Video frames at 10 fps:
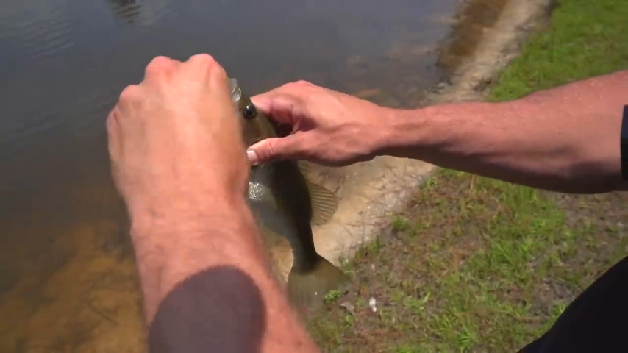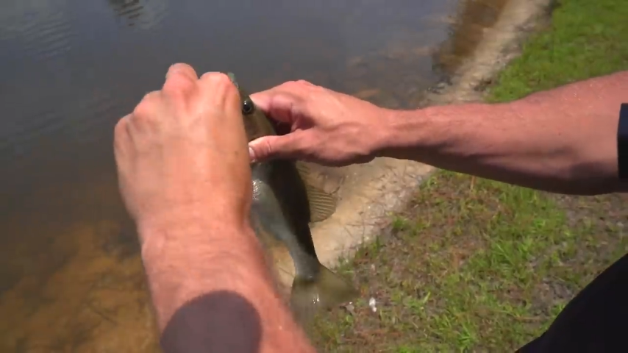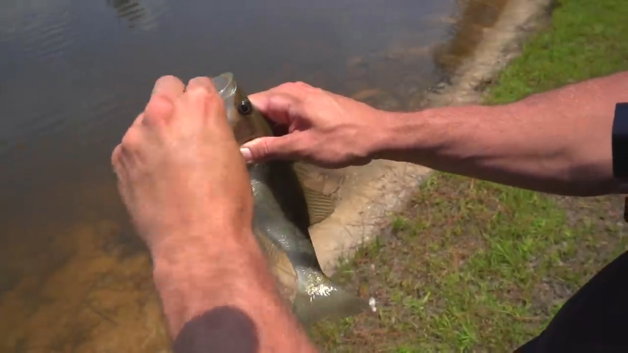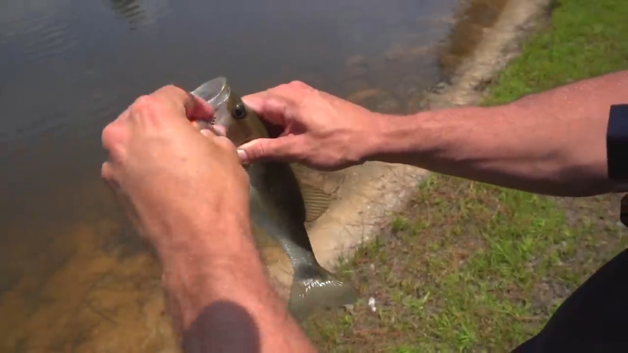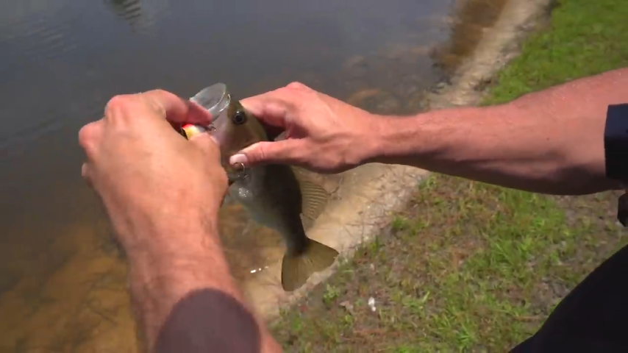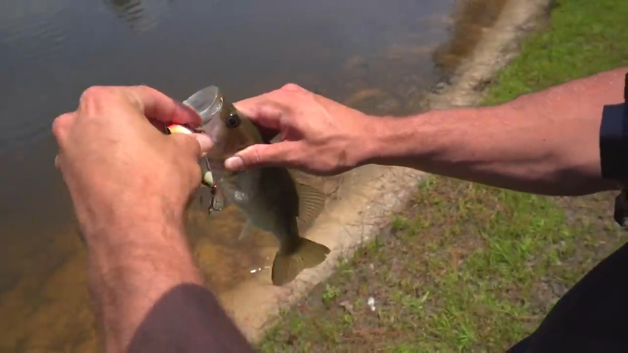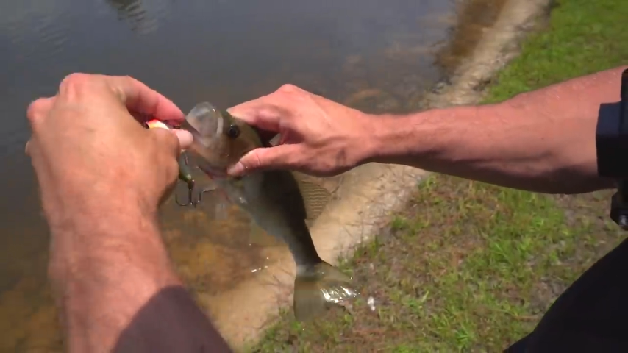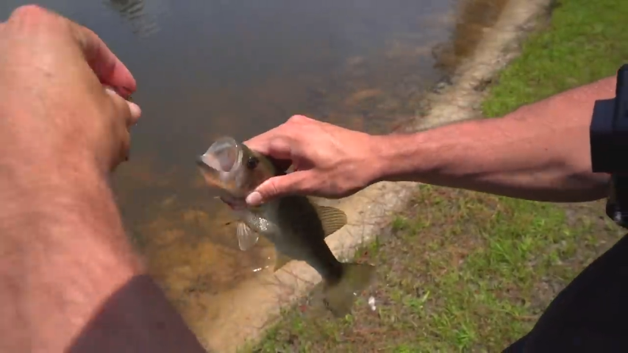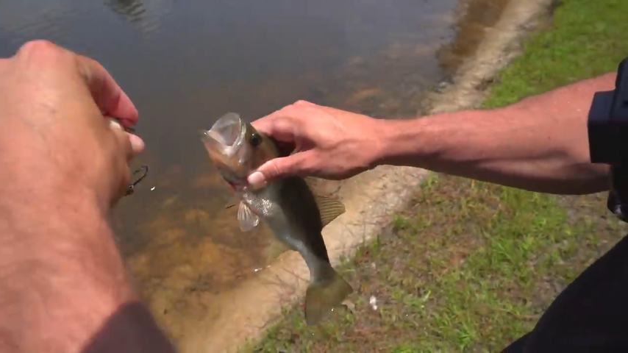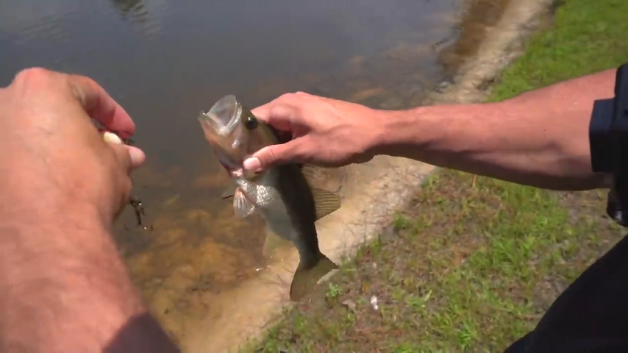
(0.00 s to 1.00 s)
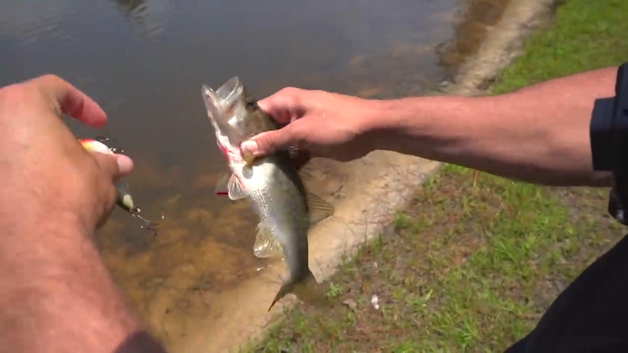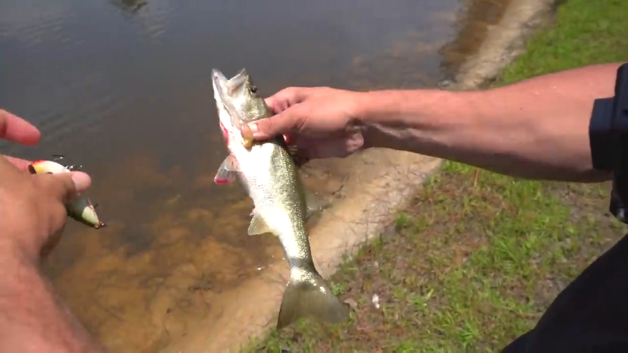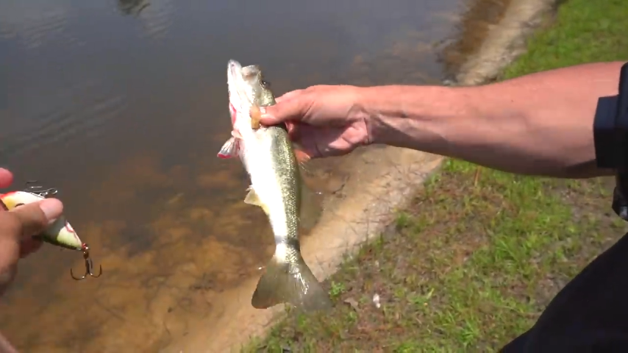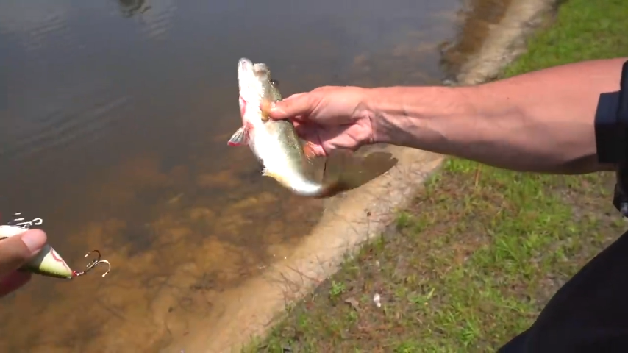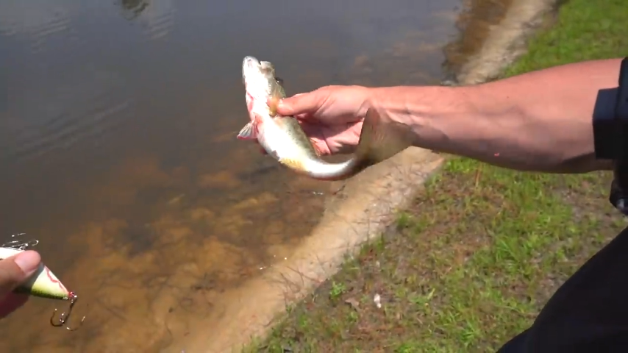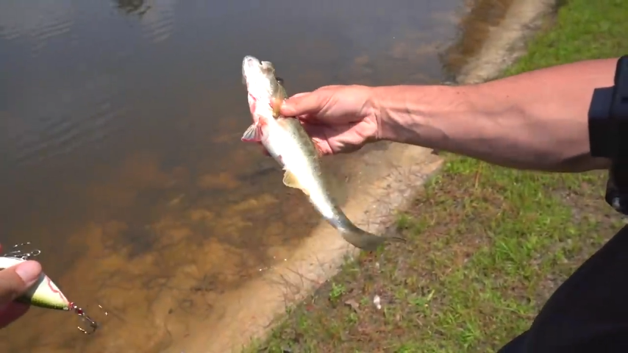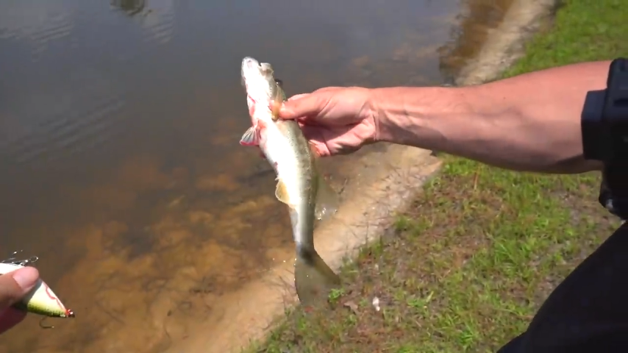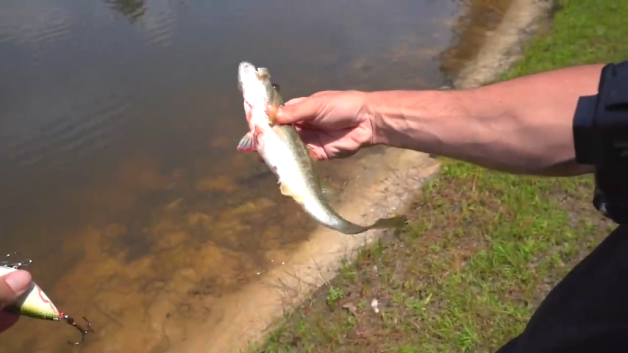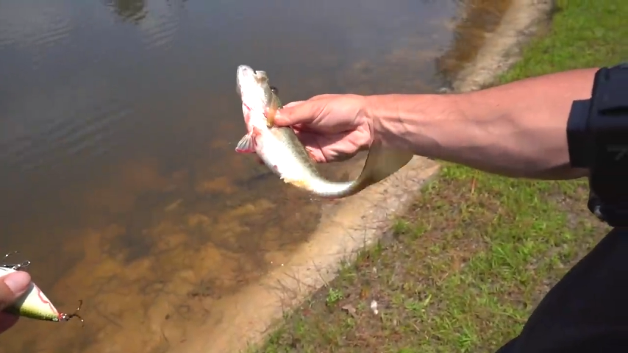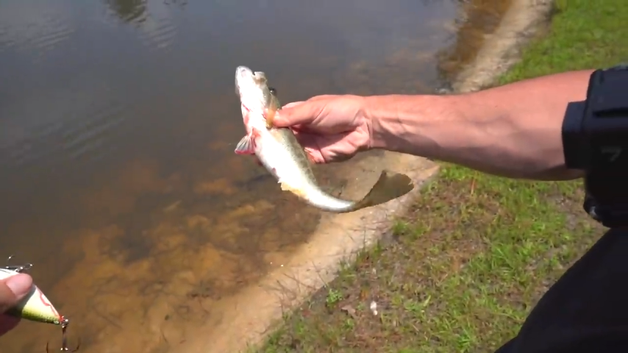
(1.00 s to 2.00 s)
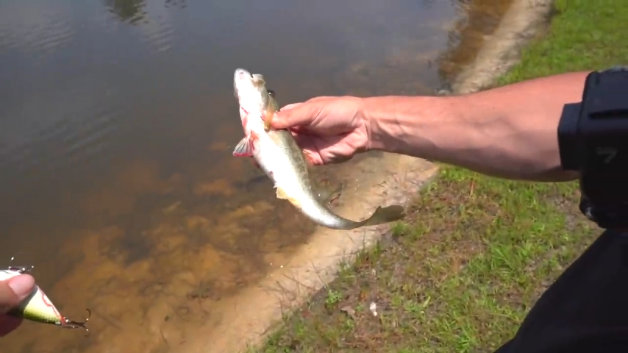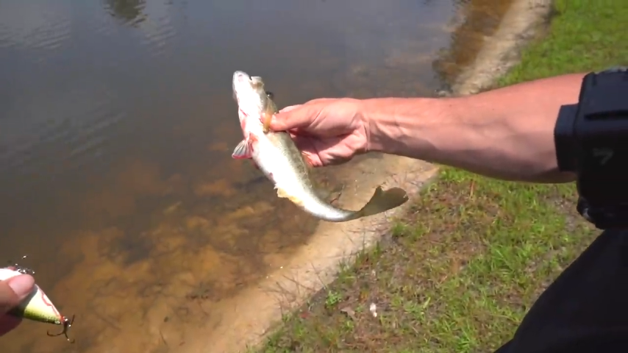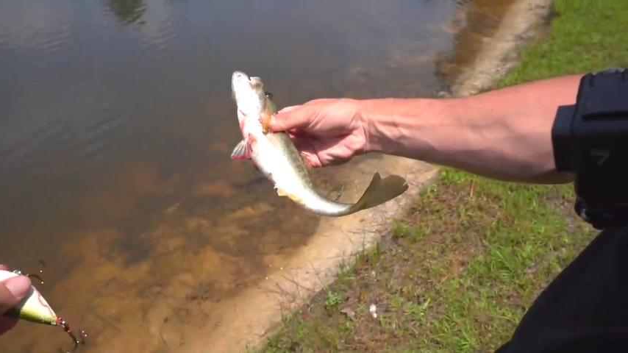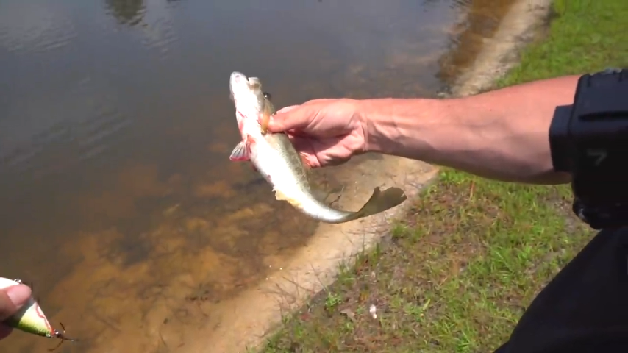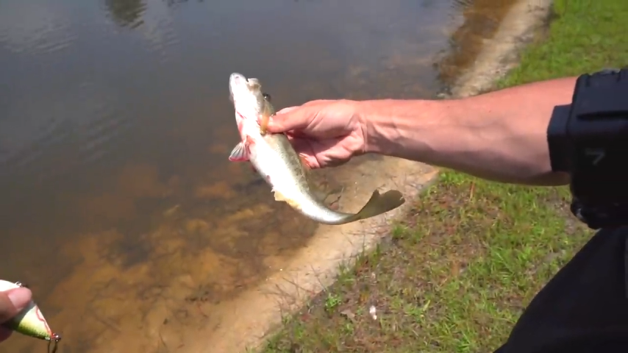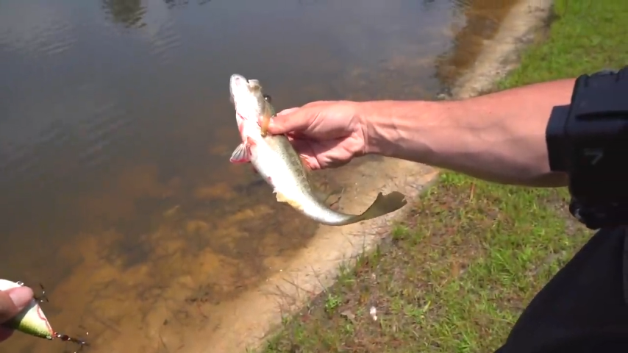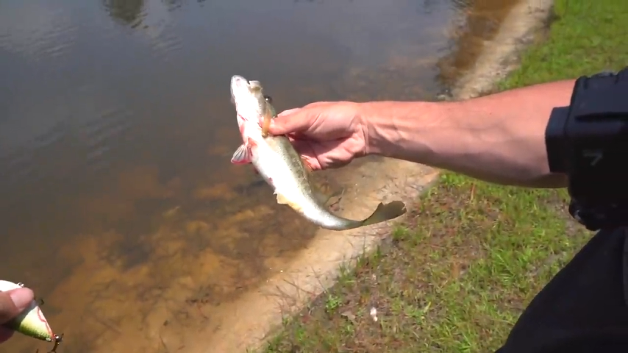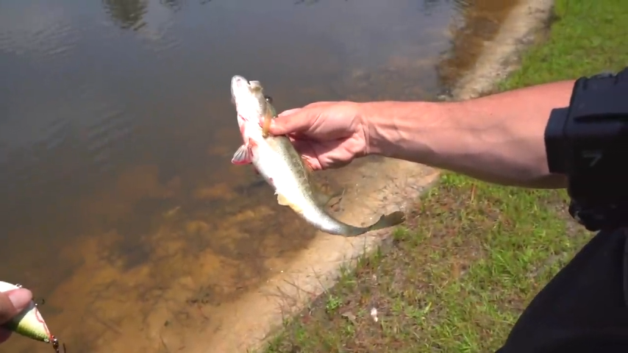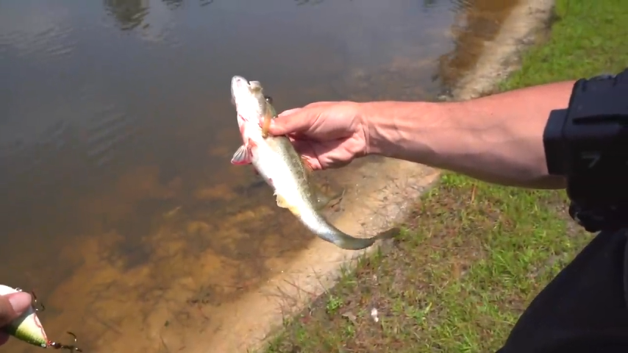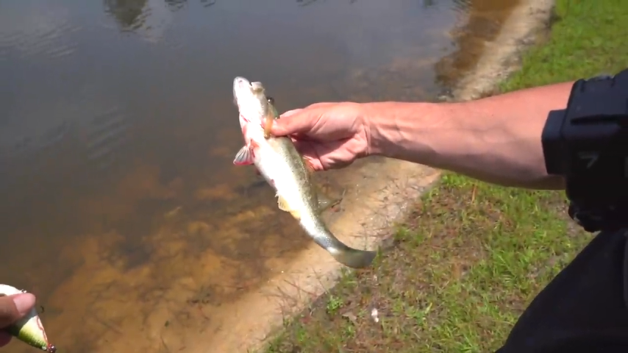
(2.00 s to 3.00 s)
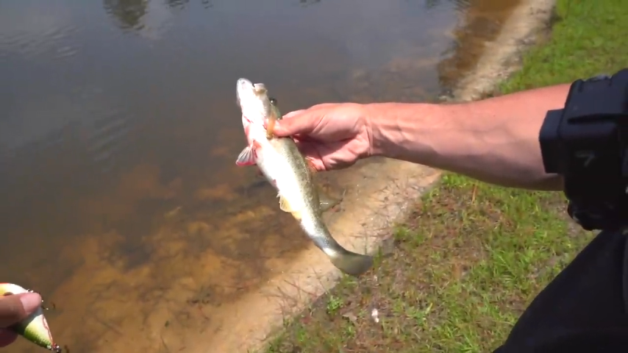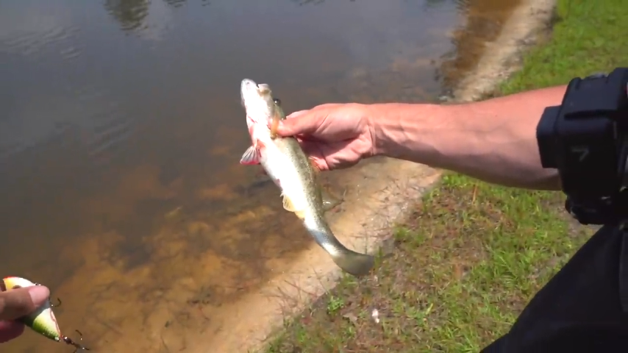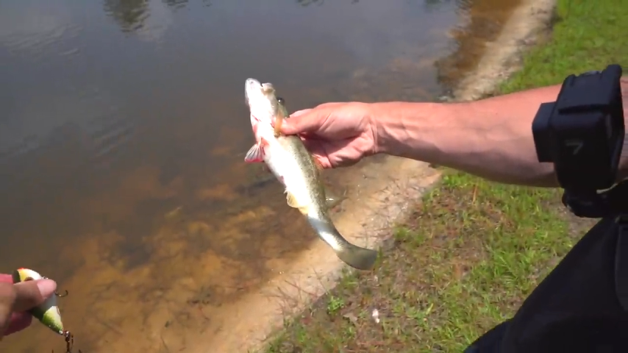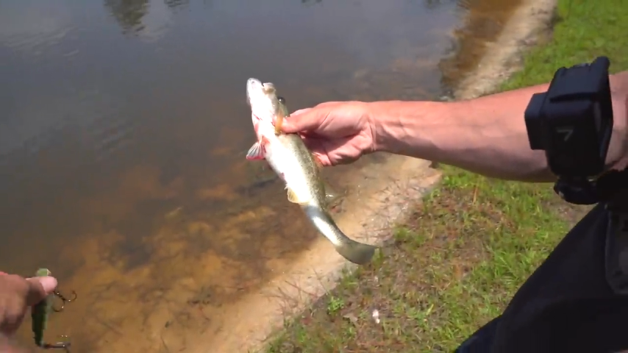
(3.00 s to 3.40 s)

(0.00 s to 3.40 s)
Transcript: No face is visible, so there are no lips to read.